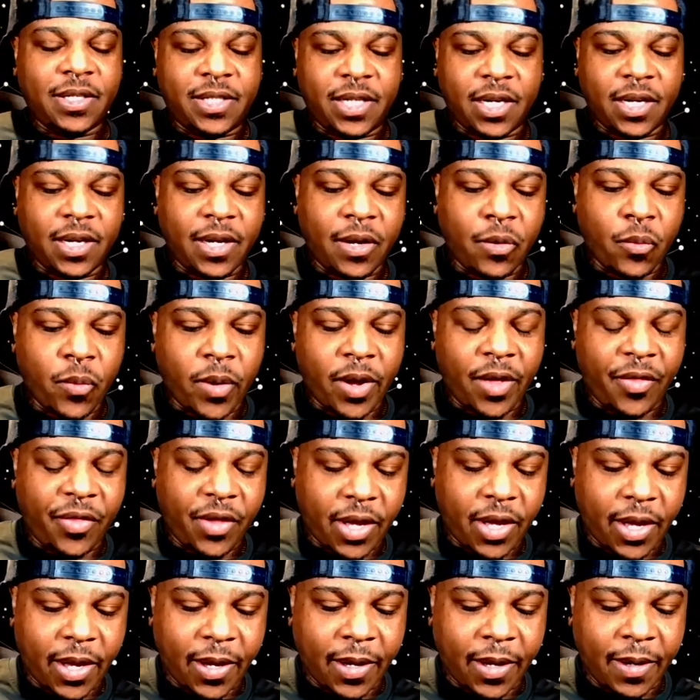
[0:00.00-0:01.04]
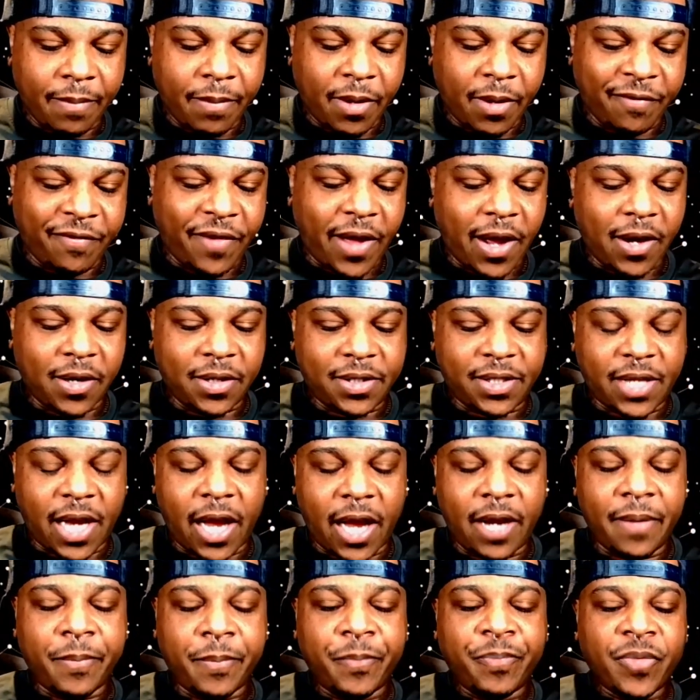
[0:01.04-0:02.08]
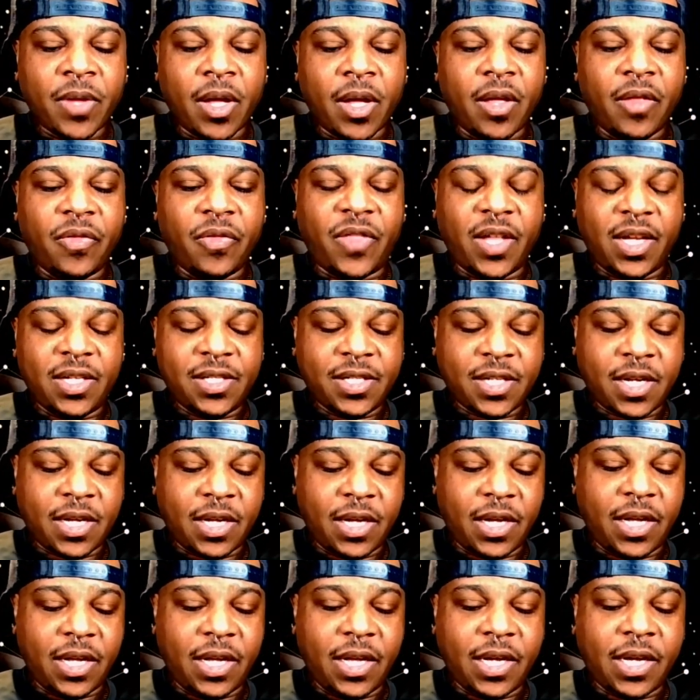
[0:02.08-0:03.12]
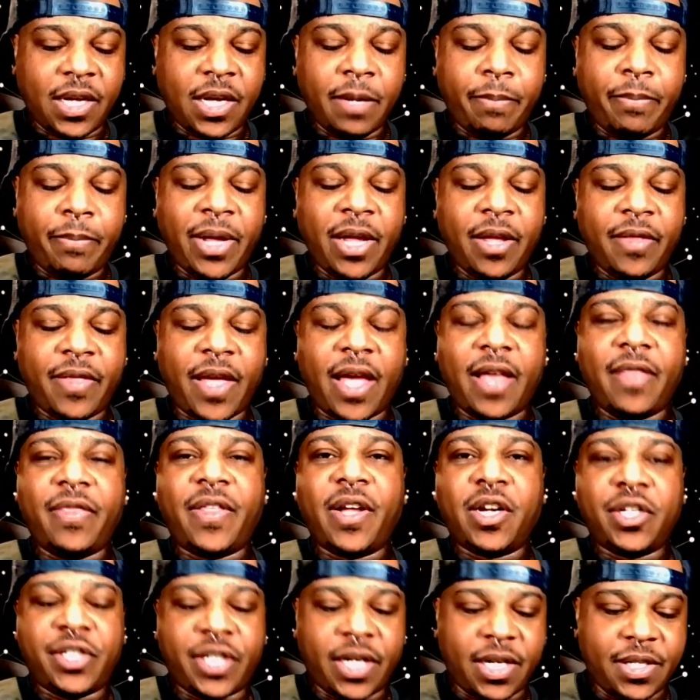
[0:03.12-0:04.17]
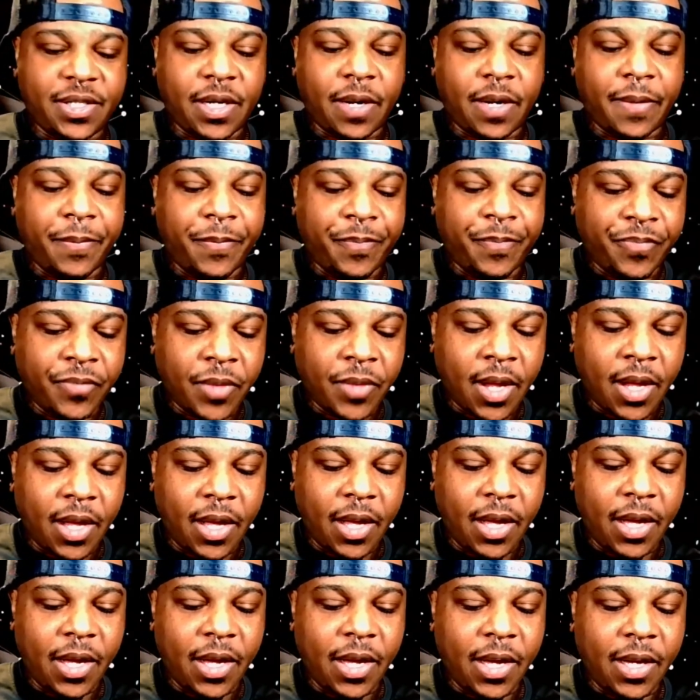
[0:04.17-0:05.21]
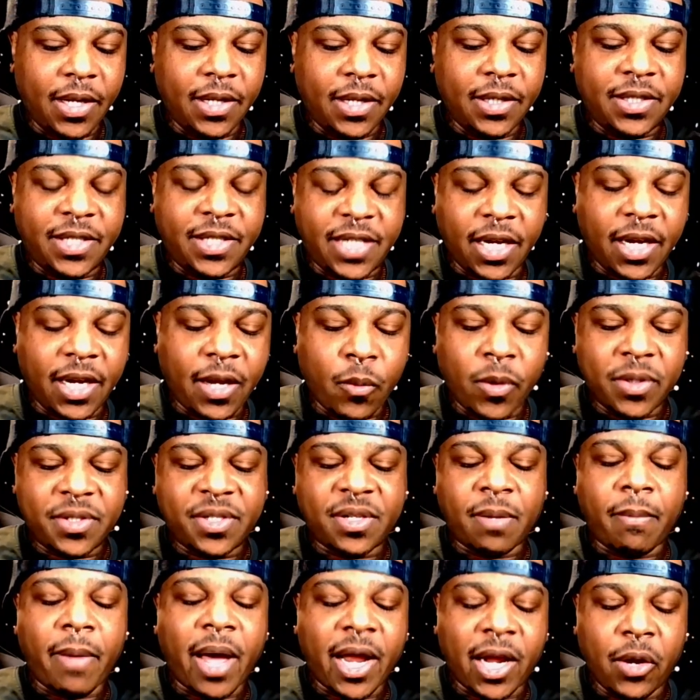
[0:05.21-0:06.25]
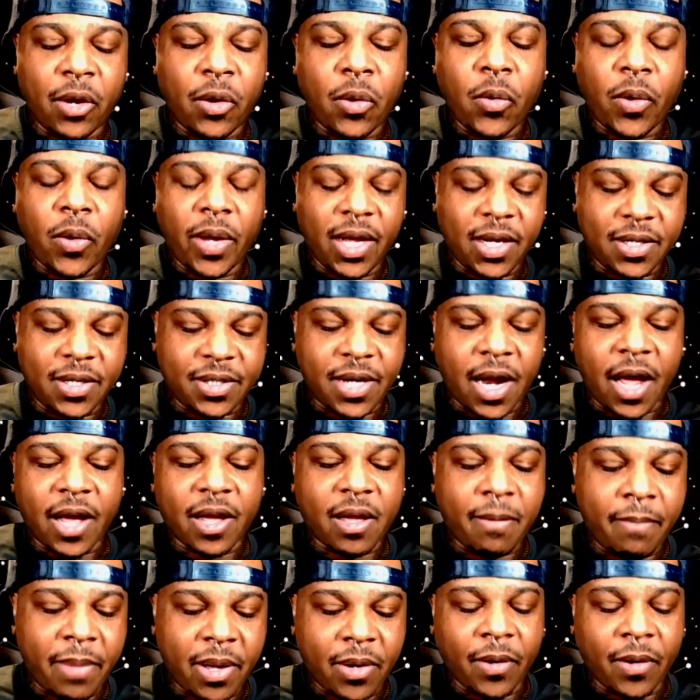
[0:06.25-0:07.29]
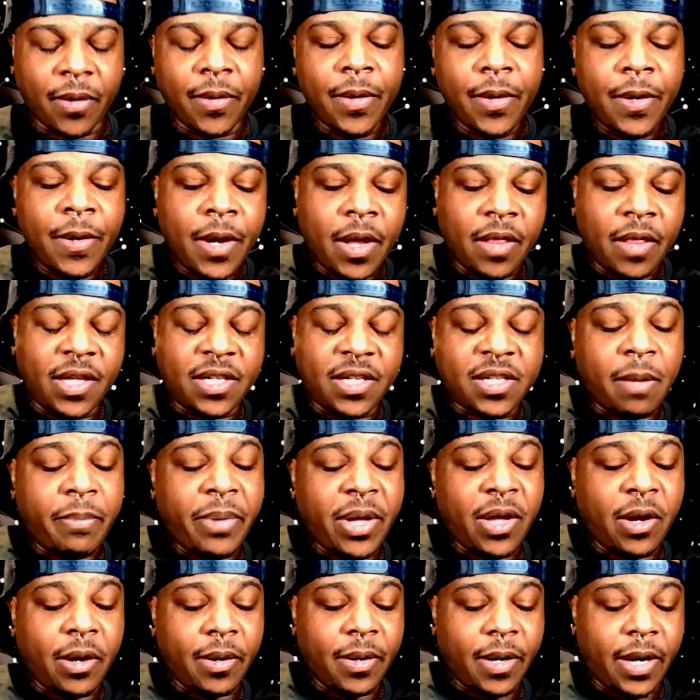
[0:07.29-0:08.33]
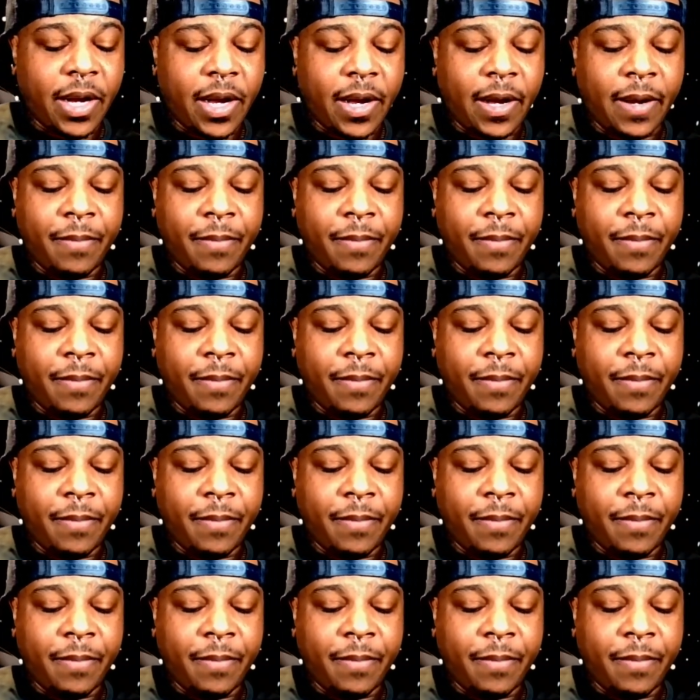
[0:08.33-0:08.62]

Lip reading: dealing with a fire sign, this could be that they're just dealing with somebody who is non-committal. This could be your